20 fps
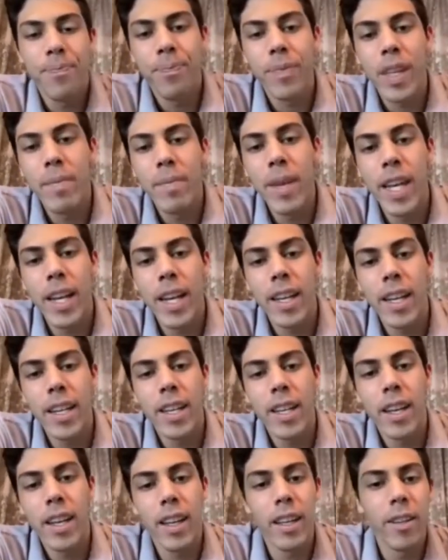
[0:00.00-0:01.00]
making
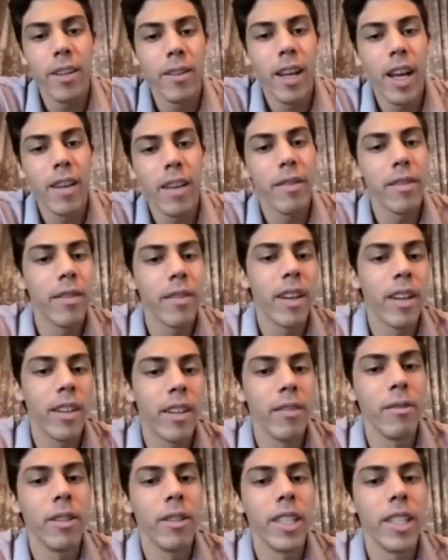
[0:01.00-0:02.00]
it, uh, you'd have
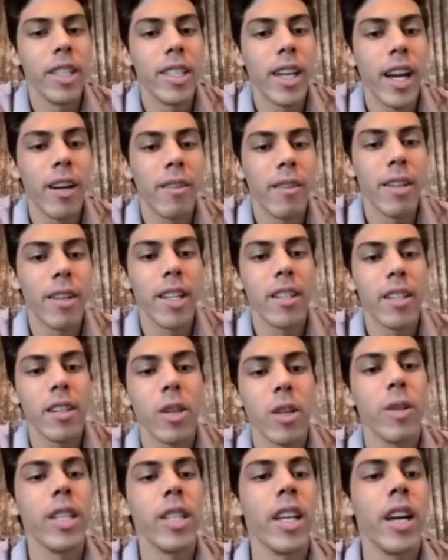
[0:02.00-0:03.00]
a really tight race all
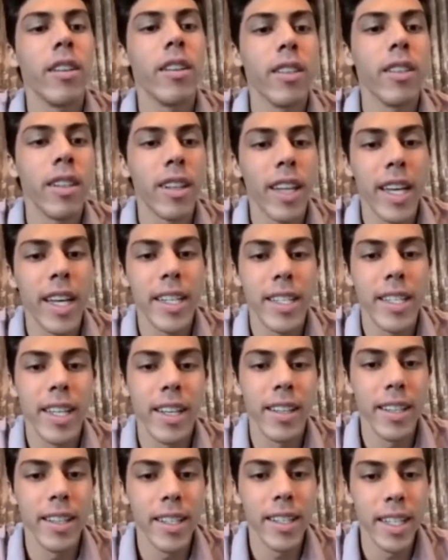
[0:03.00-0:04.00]
the way down to the last day
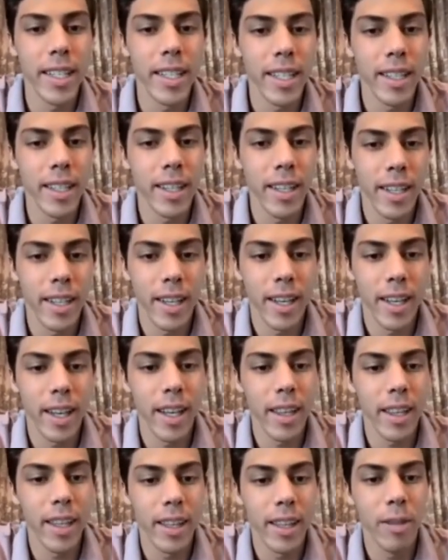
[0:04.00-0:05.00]
of the season. Uh, I
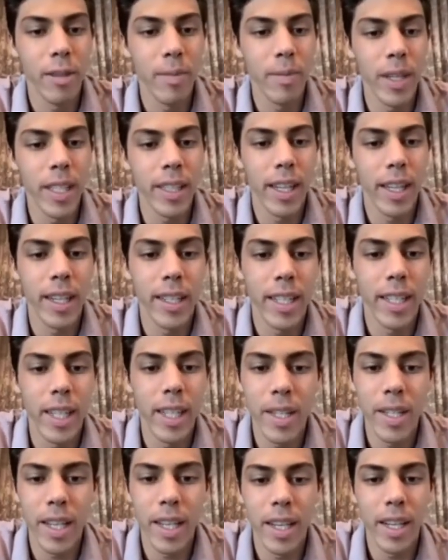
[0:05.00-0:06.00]
think there'd be a lot of
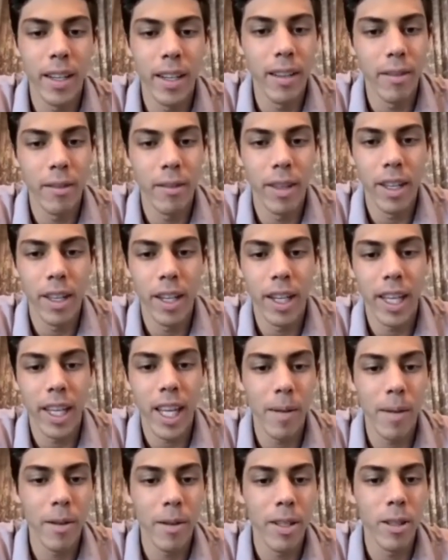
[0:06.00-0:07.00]
teams in it within a
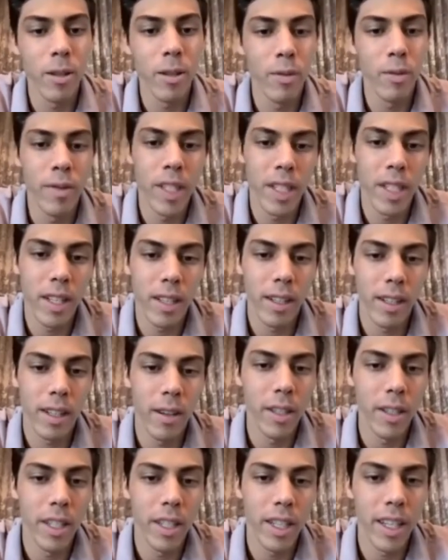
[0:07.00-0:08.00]
game or two of each other
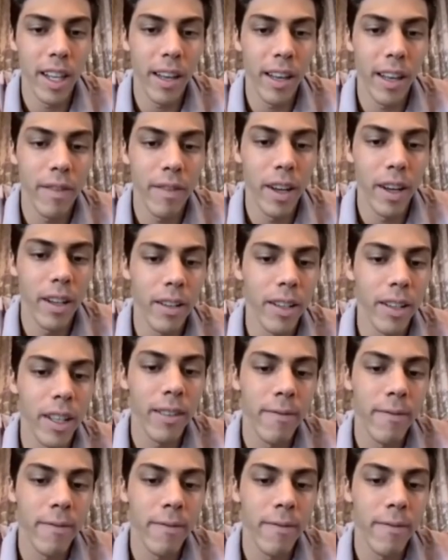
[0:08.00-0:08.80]
going into that final day.